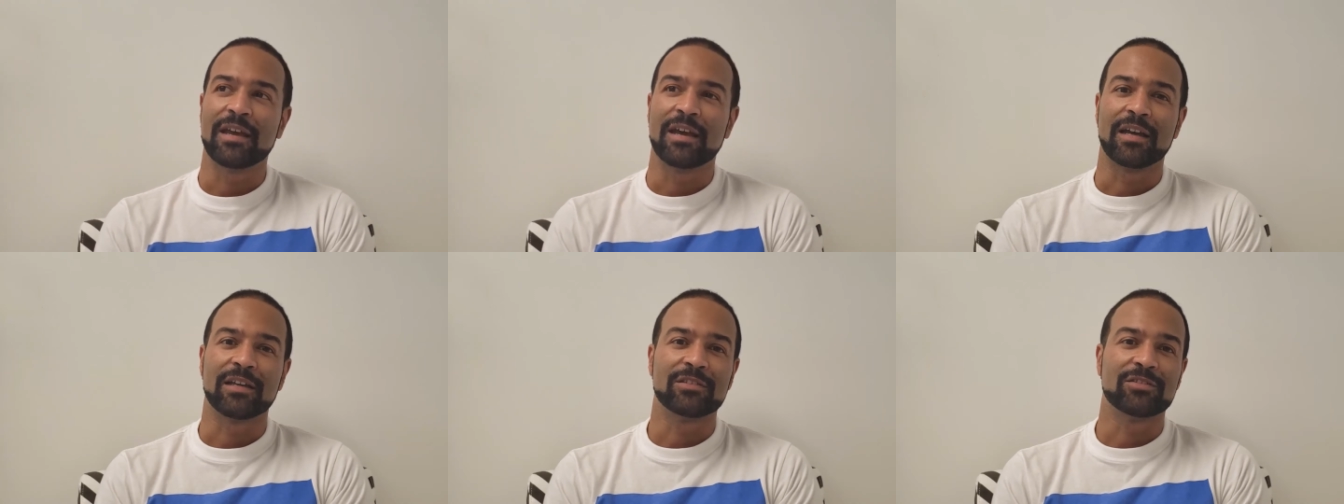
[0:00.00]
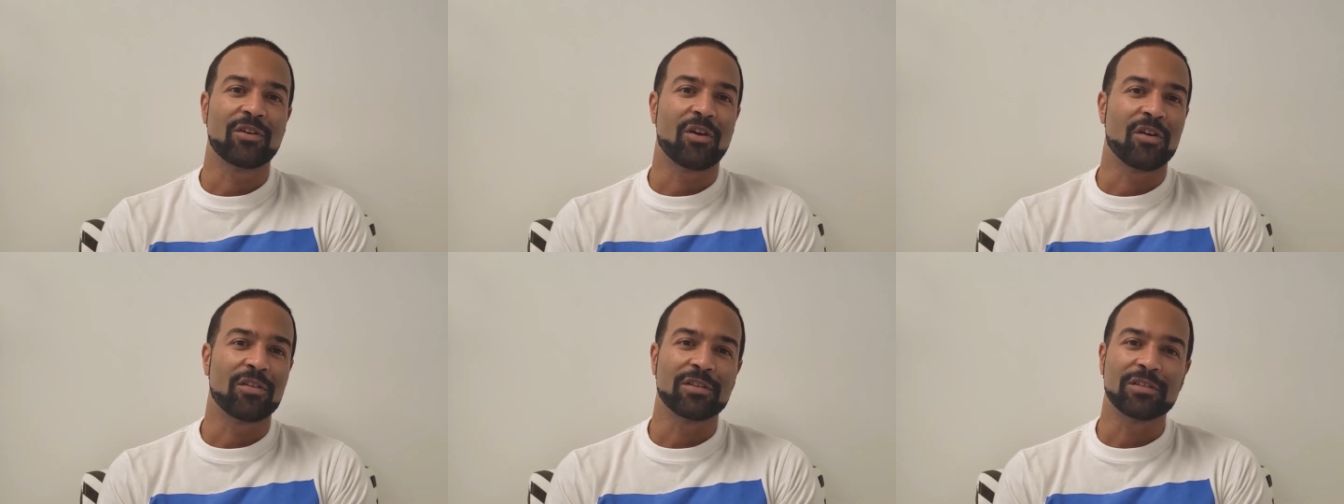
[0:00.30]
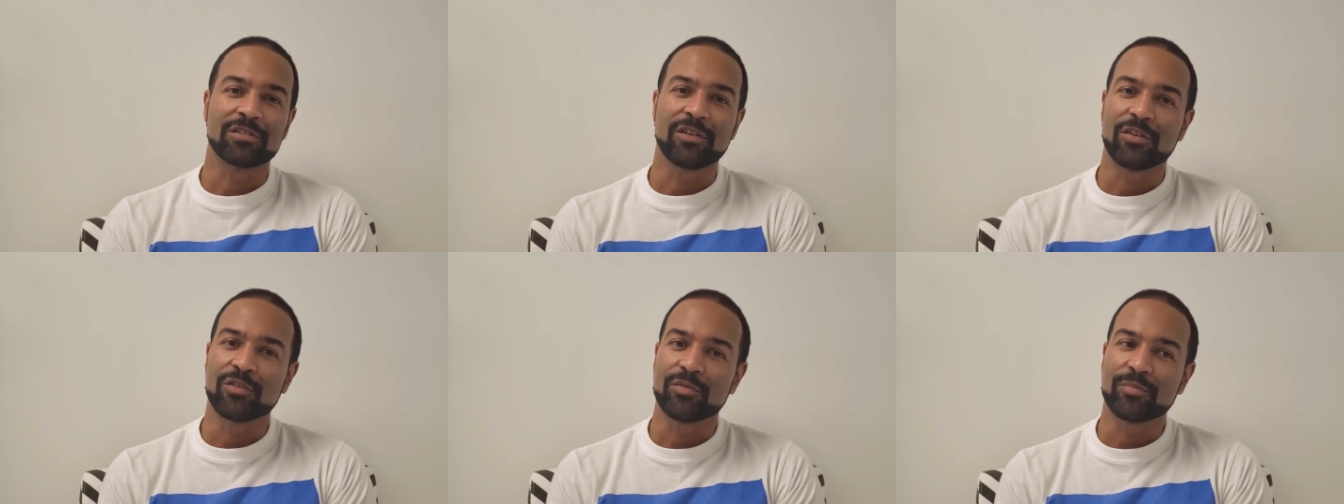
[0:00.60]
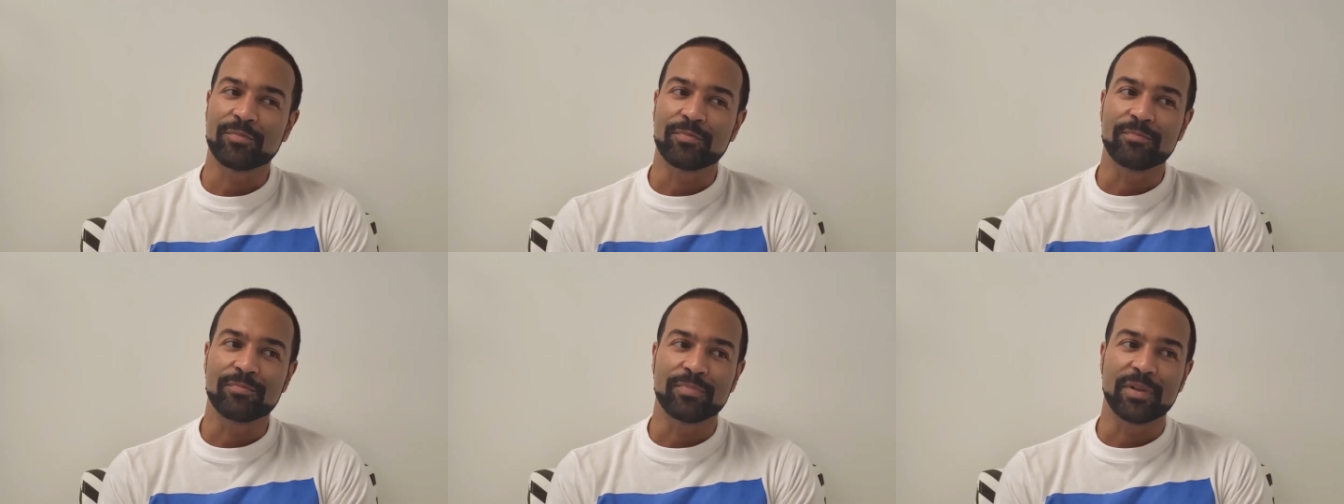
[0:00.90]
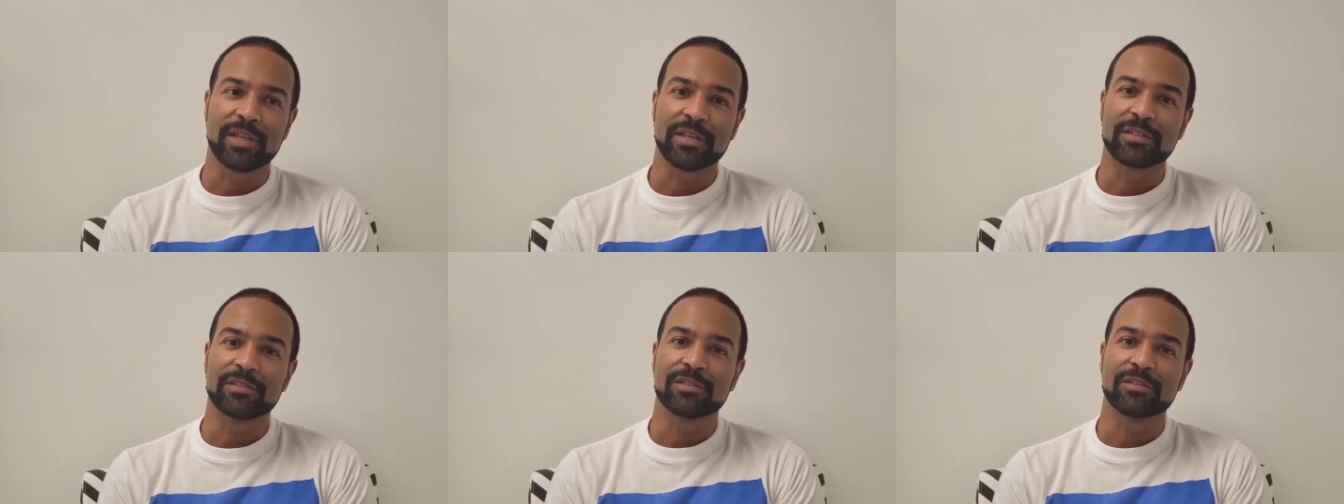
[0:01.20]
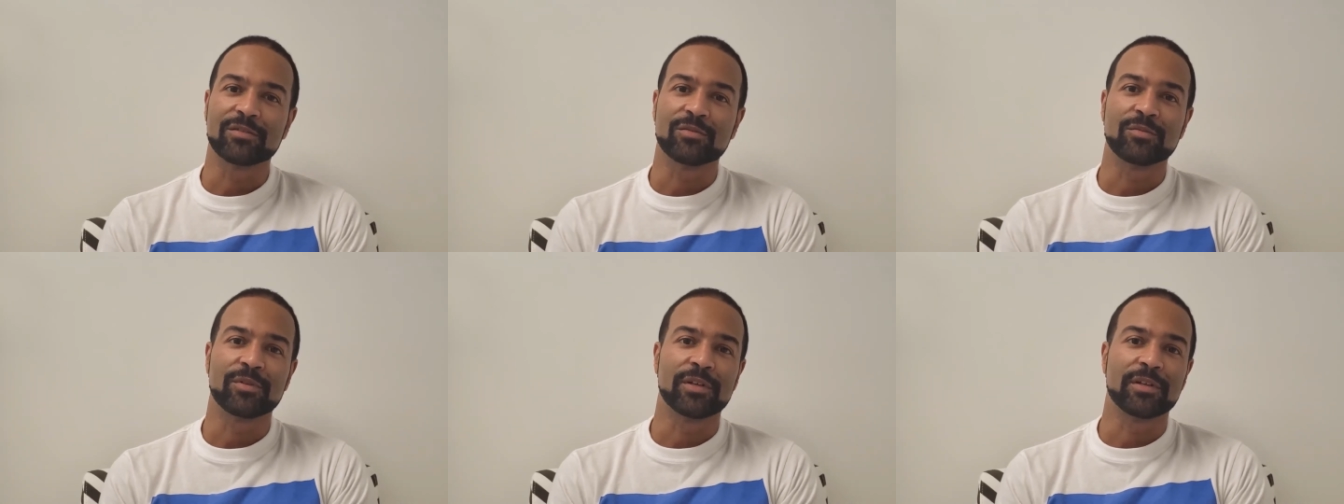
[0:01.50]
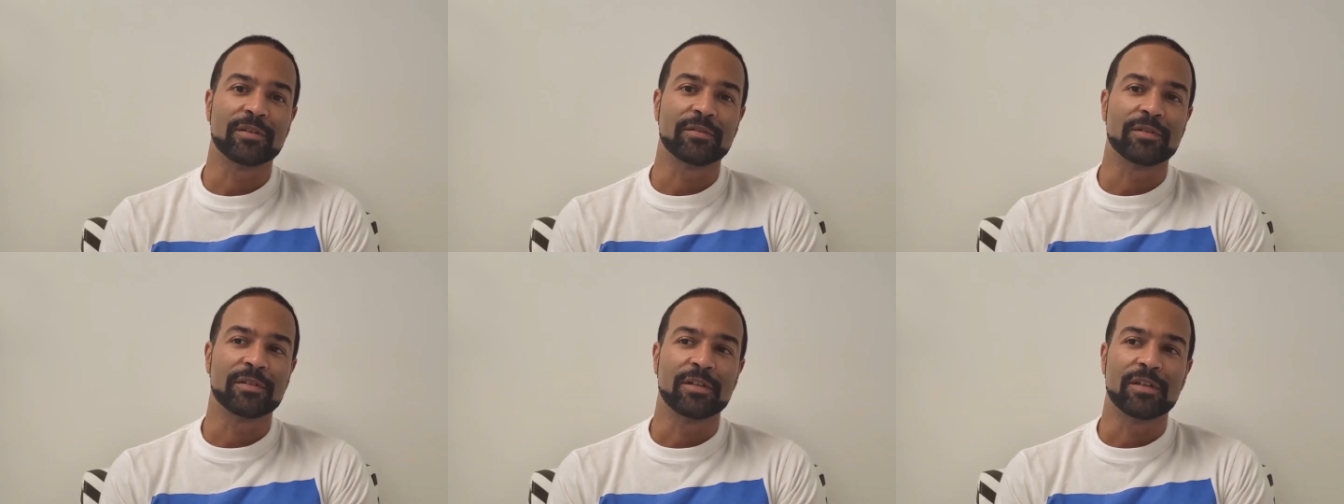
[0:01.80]
I saw these other places
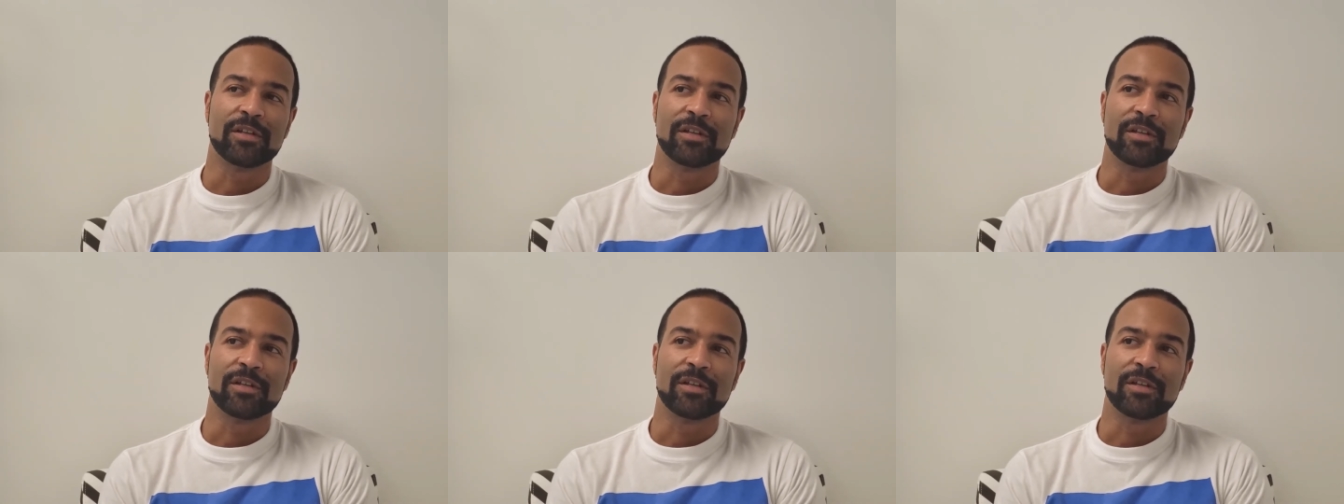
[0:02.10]
where